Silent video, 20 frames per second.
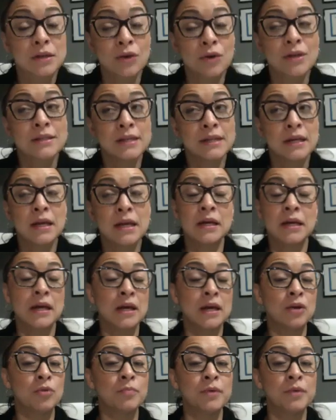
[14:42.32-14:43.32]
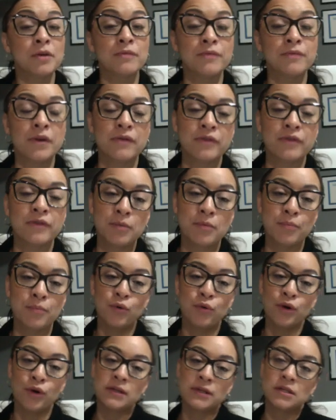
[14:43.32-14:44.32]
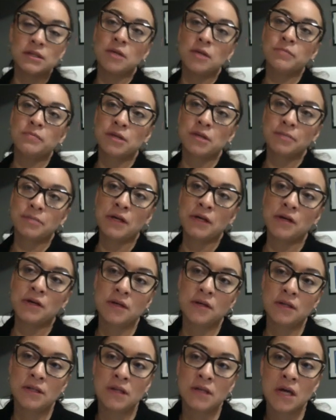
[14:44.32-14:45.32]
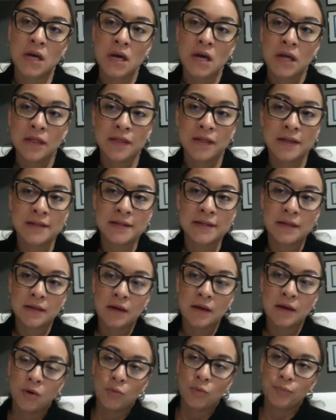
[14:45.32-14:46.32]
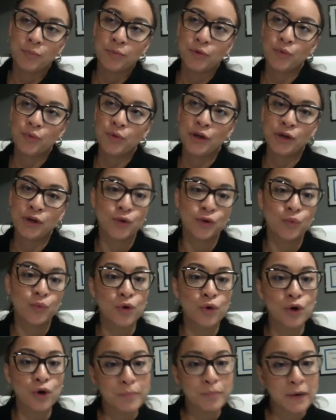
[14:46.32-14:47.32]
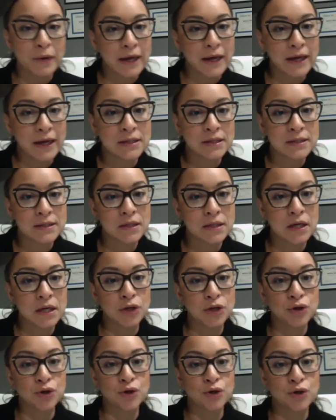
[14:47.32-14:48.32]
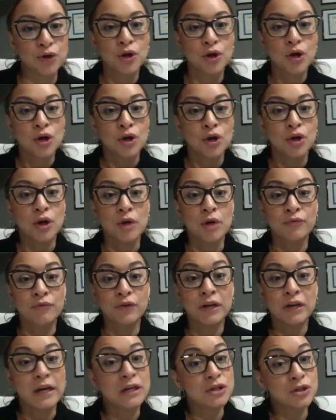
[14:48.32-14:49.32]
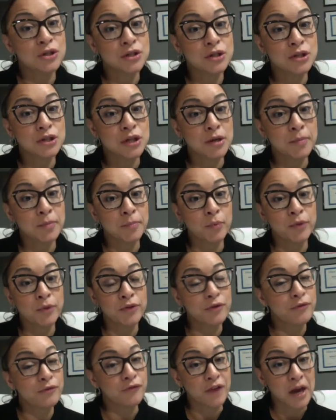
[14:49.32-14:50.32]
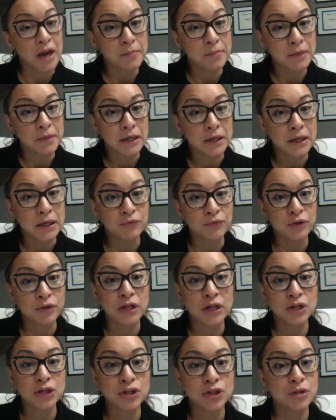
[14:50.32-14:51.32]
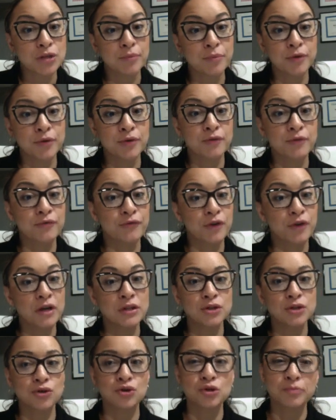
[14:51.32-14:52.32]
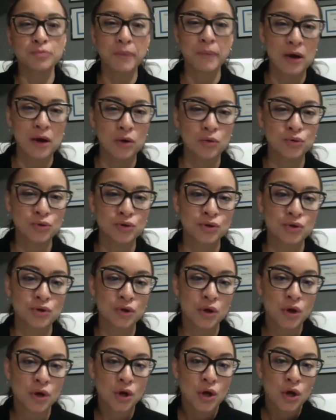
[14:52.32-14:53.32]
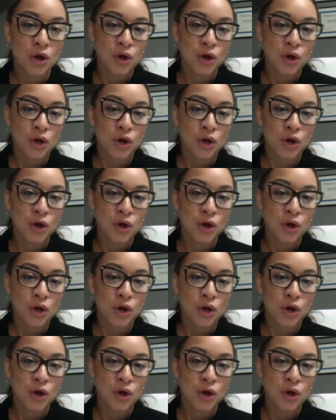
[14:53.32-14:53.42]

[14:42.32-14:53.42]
said it'll be a very important subject, because this can help you in your workplace, in your a relationship with your family, relationship with your friends, your spouse. You